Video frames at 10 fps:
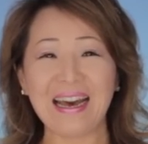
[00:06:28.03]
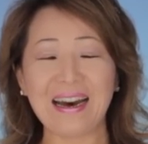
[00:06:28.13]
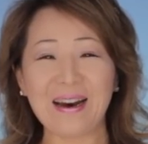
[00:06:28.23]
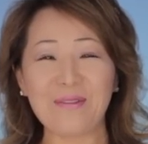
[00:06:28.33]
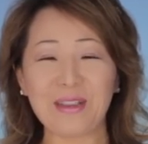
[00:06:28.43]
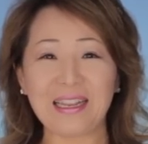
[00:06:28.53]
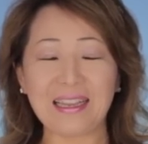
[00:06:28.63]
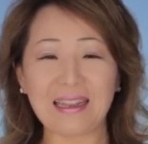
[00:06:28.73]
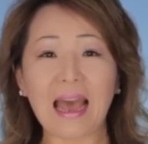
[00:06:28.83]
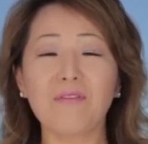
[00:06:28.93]

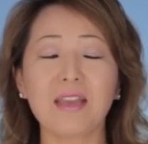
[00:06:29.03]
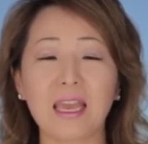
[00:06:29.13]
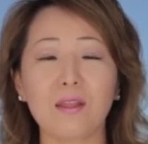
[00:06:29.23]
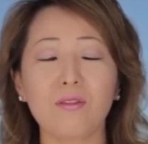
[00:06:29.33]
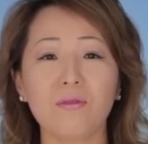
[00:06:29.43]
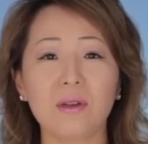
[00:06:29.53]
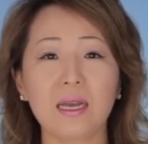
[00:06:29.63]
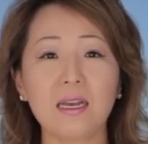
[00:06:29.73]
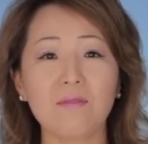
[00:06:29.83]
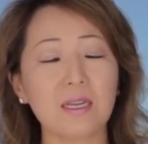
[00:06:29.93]
really navigate through
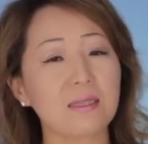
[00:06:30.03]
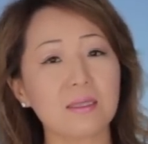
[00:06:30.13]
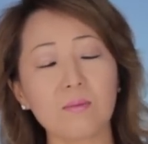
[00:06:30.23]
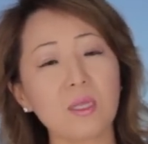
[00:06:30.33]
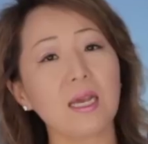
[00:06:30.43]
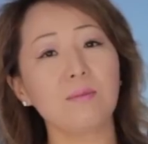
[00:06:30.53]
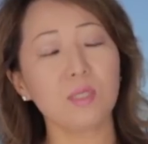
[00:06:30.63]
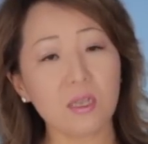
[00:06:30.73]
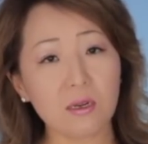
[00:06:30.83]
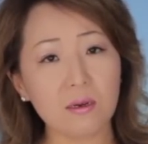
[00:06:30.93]
life that sometimes
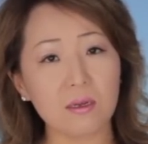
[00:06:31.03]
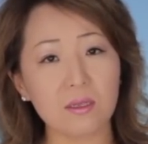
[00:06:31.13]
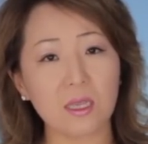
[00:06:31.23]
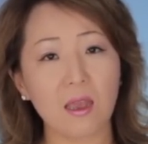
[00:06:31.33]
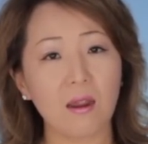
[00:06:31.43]
turns